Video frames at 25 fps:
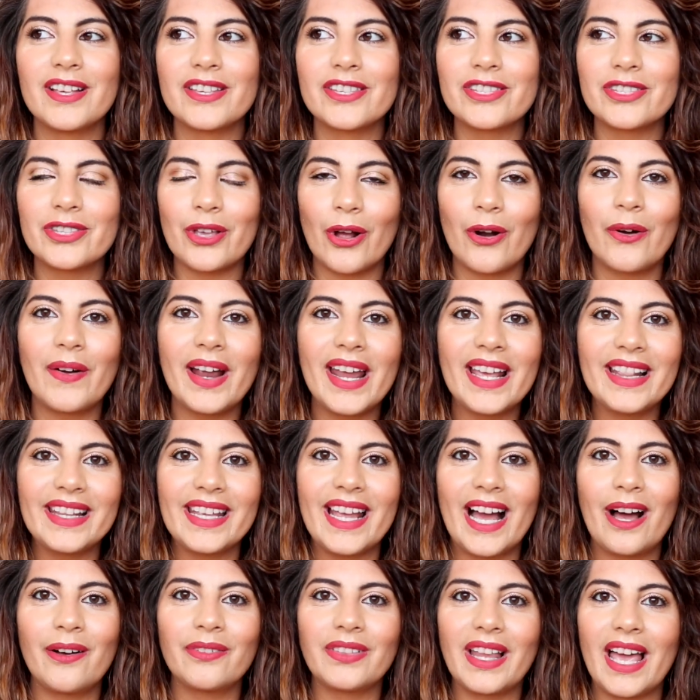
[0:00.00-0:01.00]
Saw it in
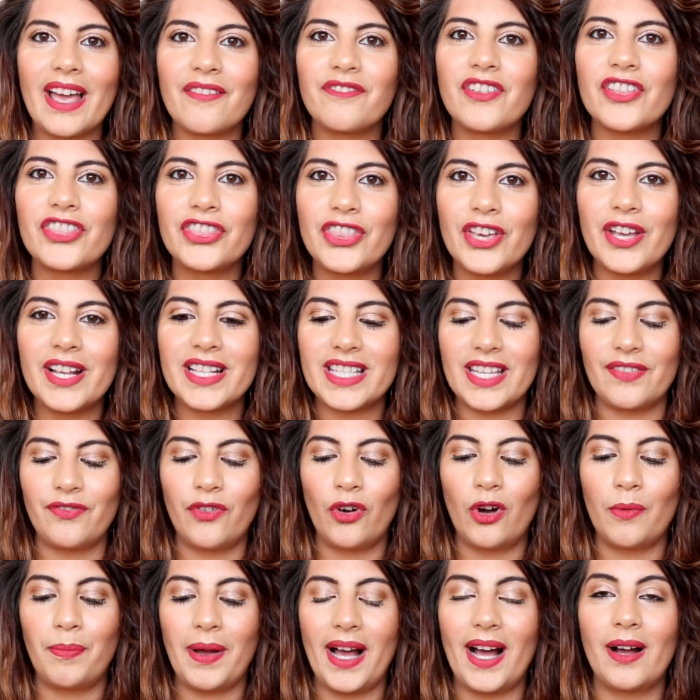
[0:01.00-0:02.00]
the outlet for
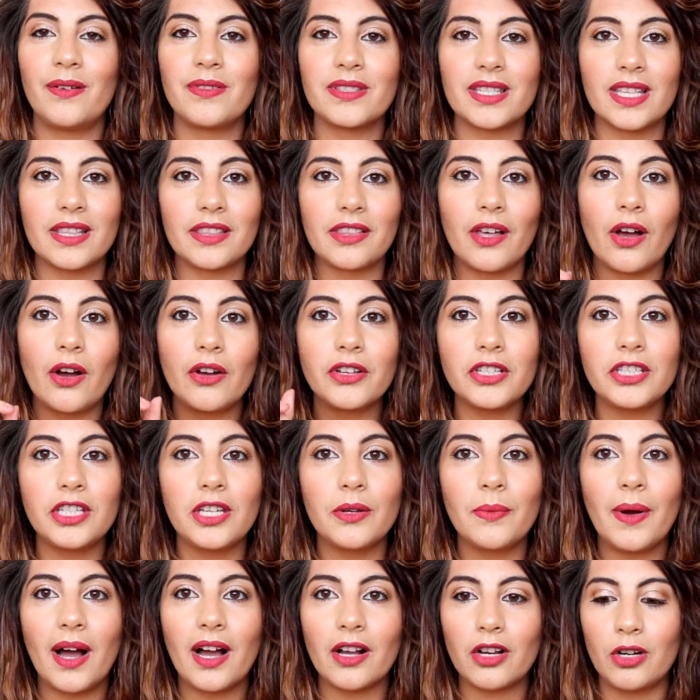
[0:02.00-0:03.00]
thirty-four pounds and thought,
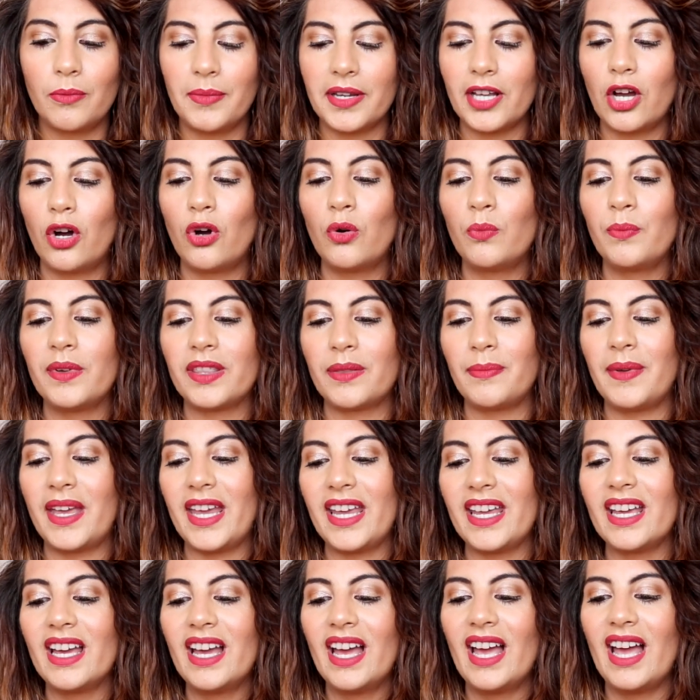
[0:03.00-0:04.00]
you are coming home with
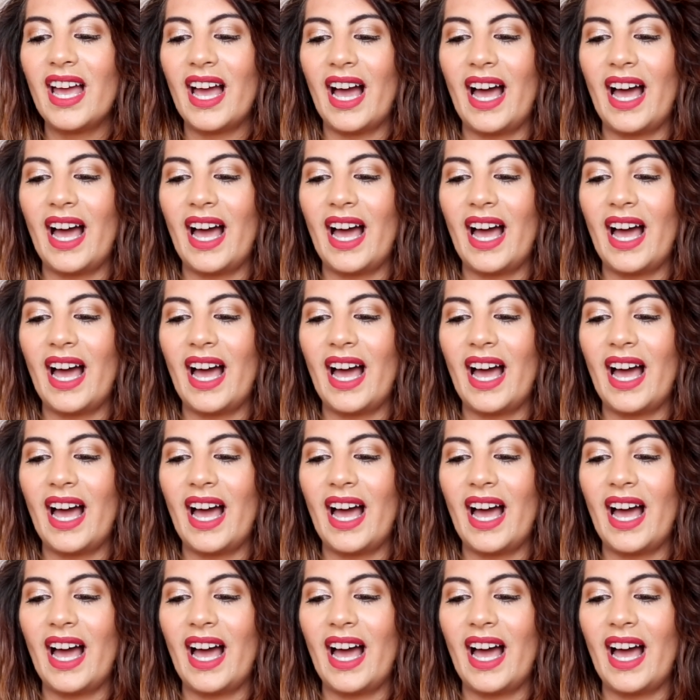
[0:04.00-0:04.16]
me.